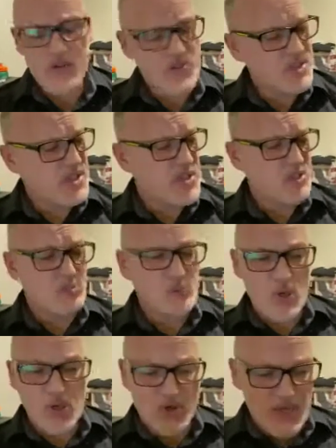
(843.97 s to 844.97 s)
This
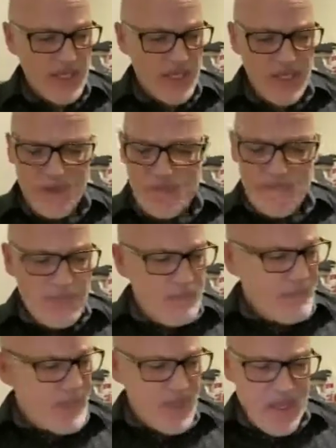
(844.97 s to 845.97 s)
birth
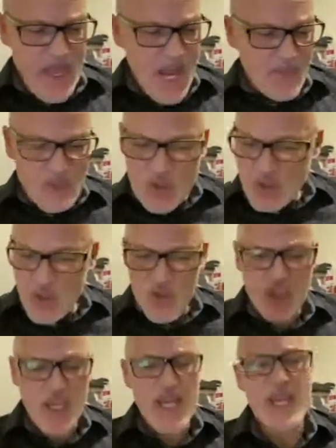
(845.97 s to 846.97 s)
absolutely
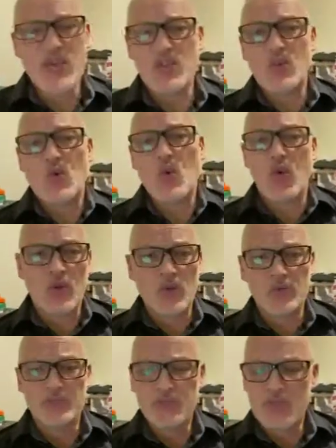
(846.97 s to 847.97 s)
change the
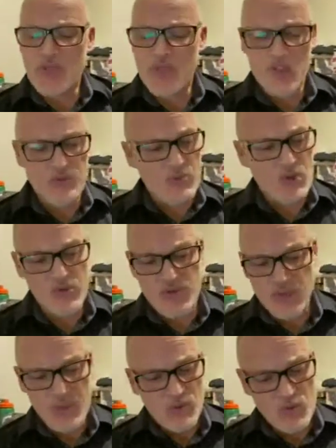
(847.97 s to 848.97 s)
world. This birth
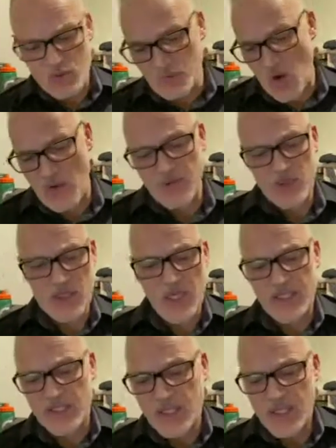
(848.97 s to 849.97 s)
was
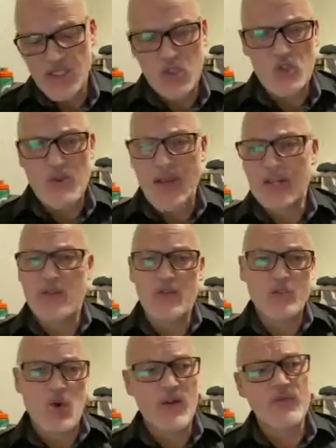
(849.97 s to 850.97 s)
prophesied. You go back to the
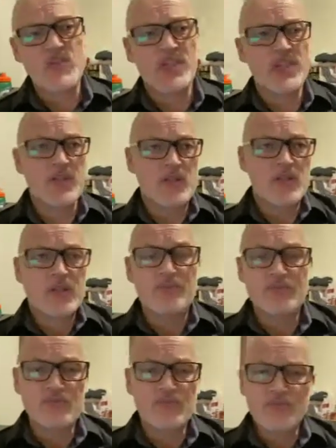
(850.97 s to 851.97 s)
prophecies,
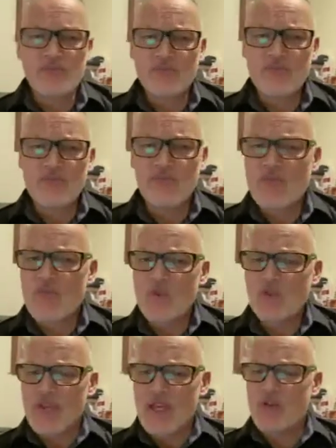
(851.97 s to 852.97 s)

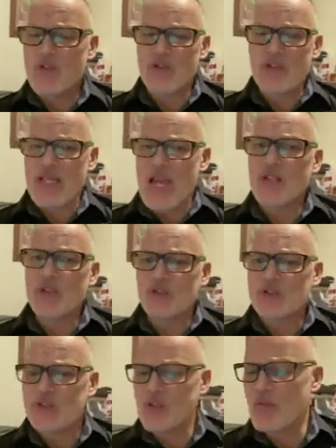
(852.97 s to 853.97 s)
big ones in
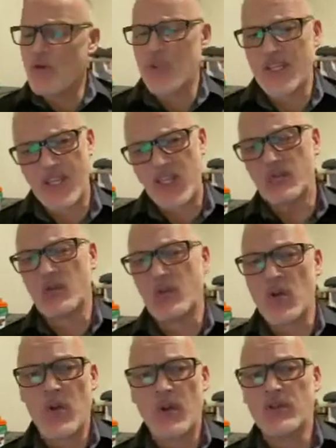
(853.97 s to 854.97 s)
Daniel about the kingdom of God.